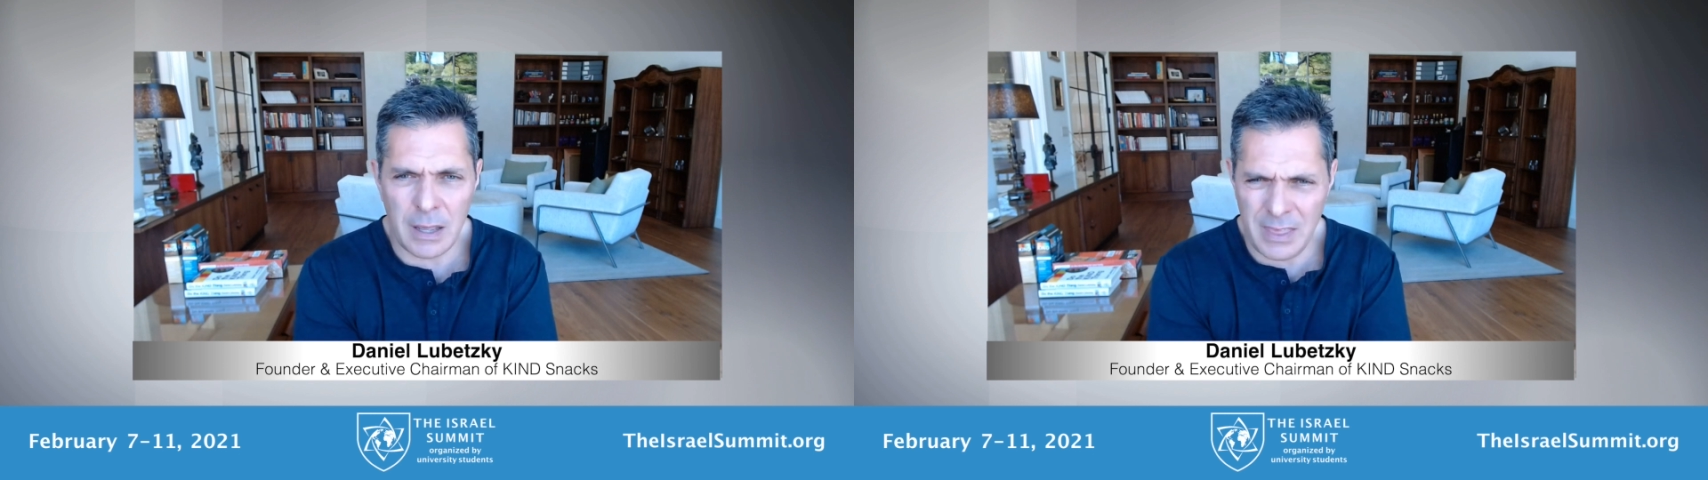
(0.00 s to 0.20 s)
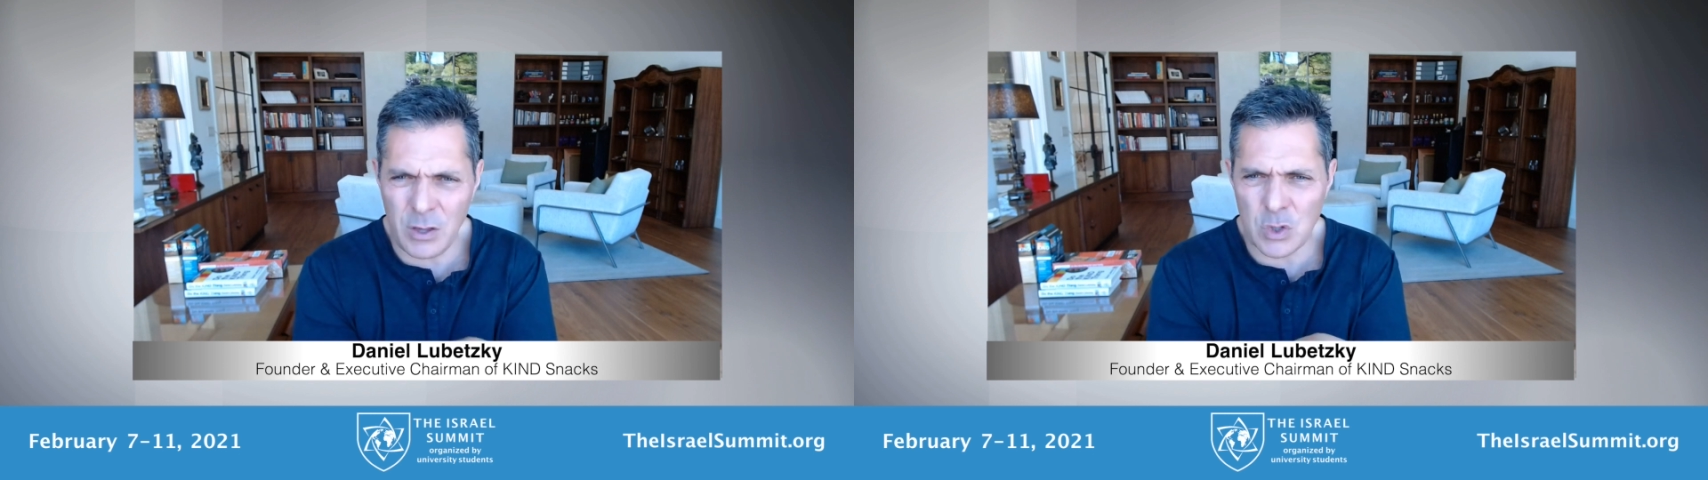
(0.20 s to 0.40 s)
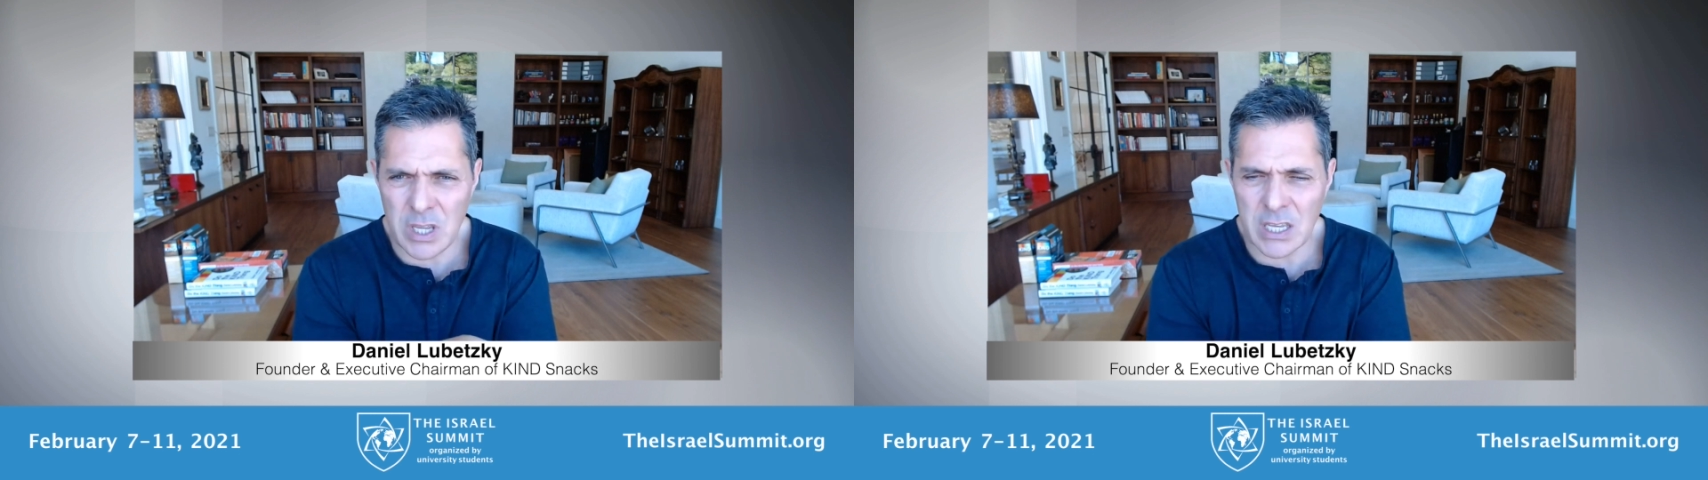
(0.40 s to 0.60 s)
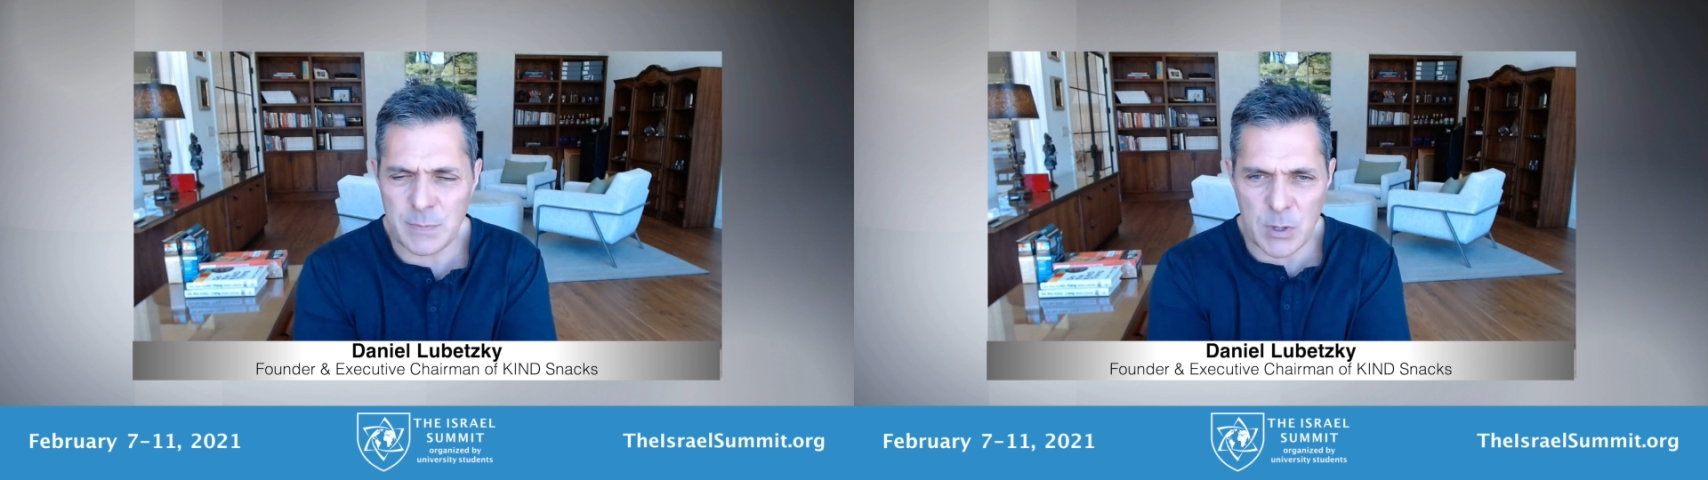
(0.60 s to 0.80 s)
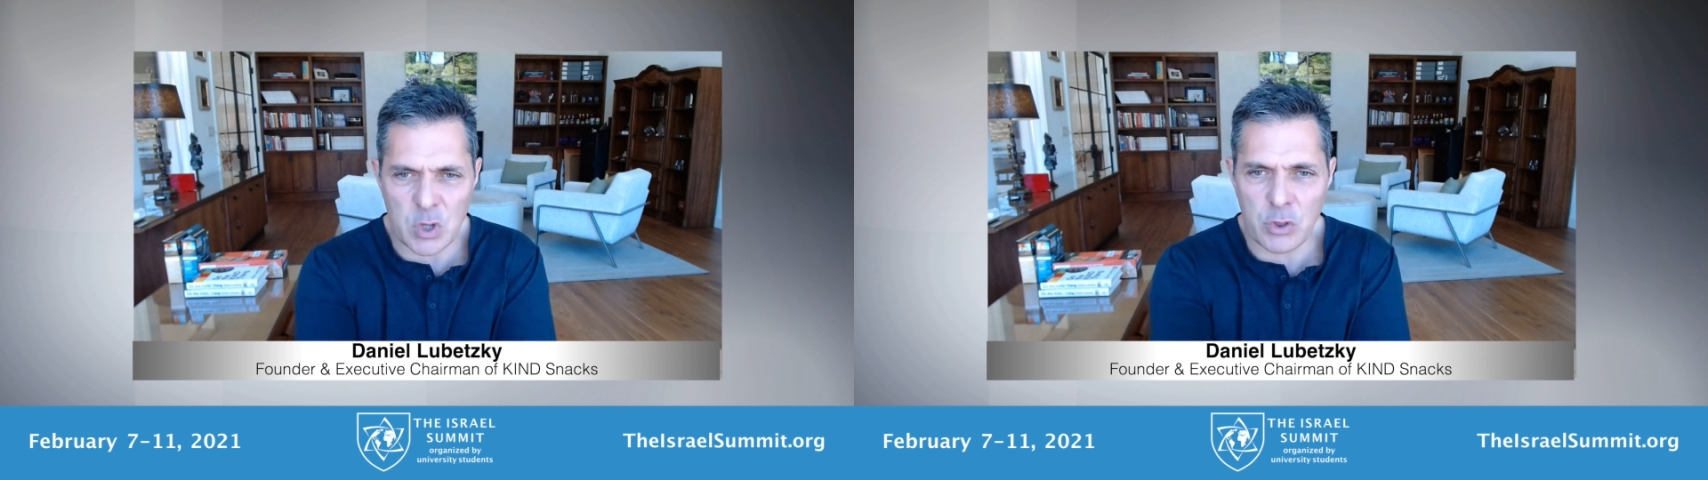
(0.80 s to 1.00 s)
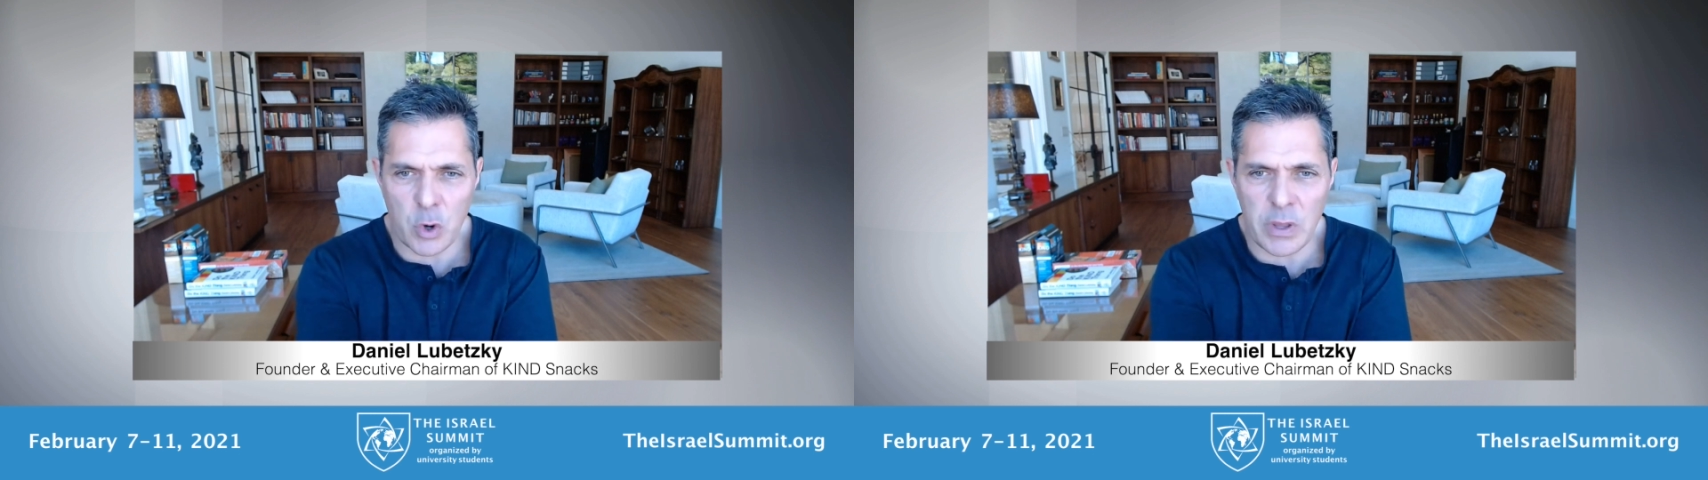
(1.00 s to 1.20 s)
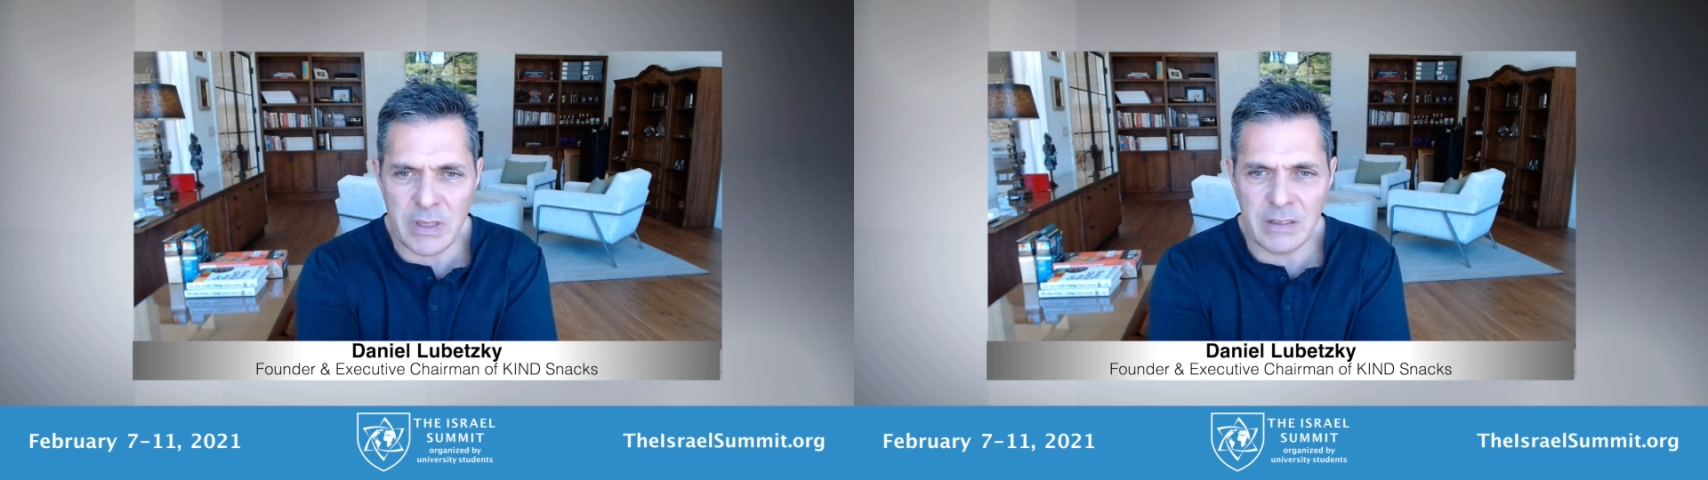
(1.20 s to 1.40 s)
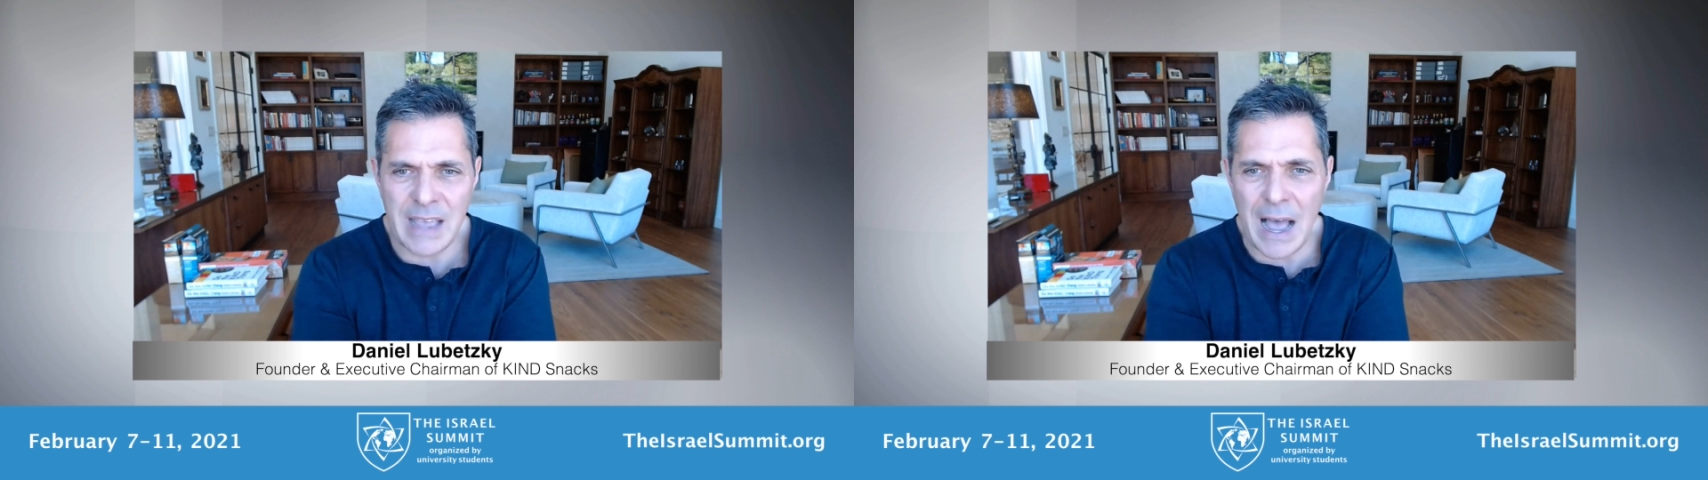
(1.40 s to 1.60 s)
I think you say expression, throwing
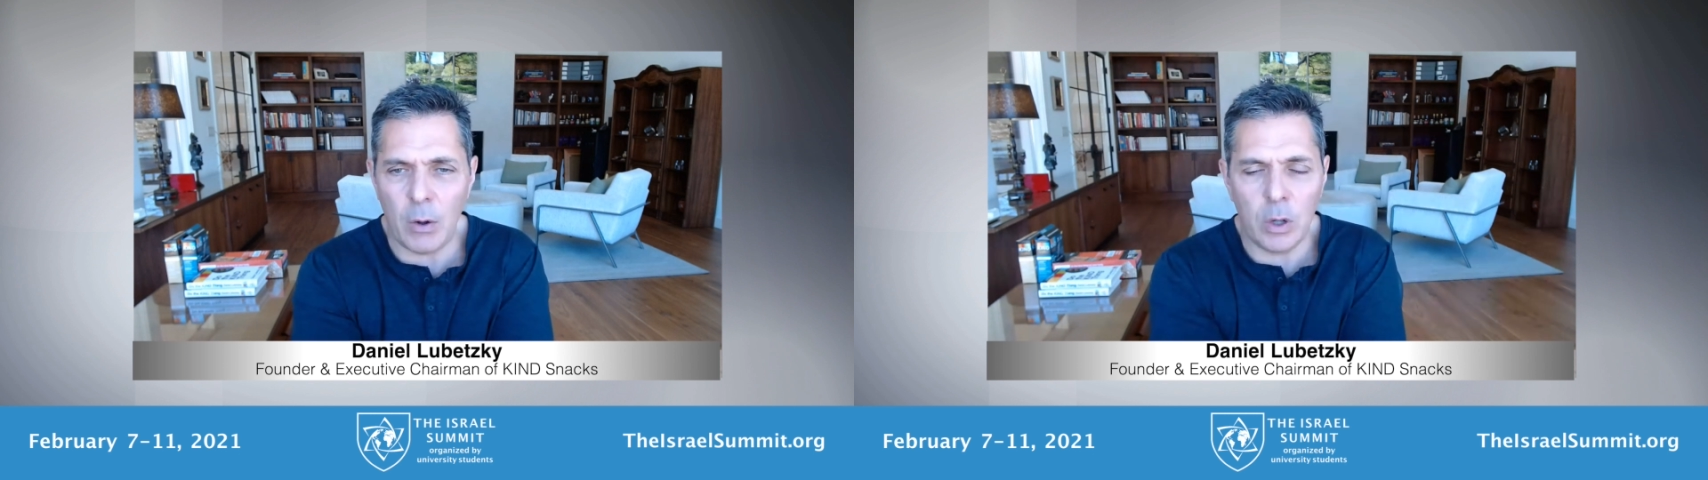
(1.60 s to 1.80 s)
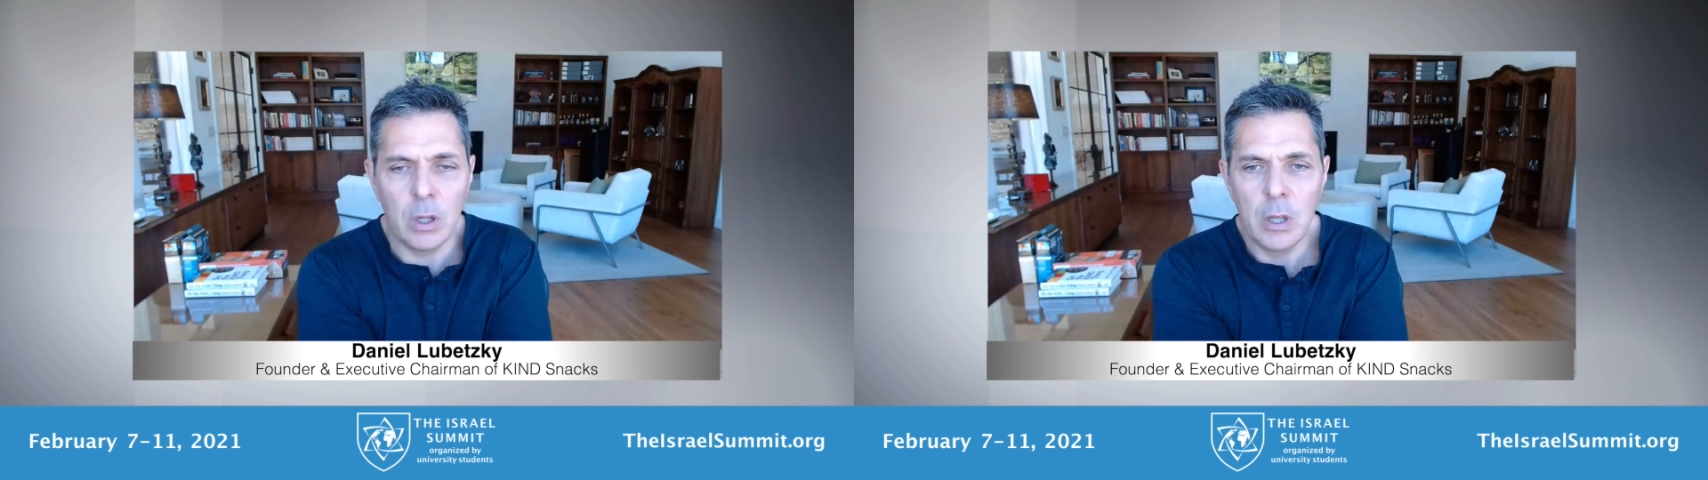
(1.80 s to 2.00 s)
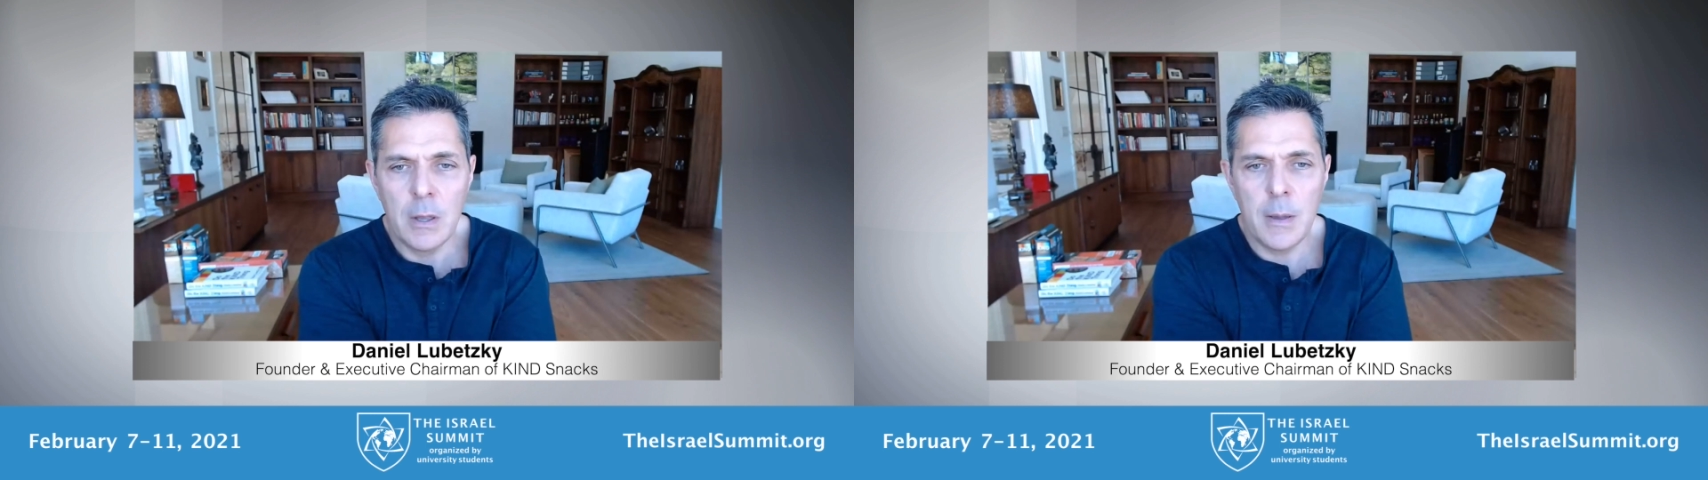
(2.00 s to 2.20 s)
the towel,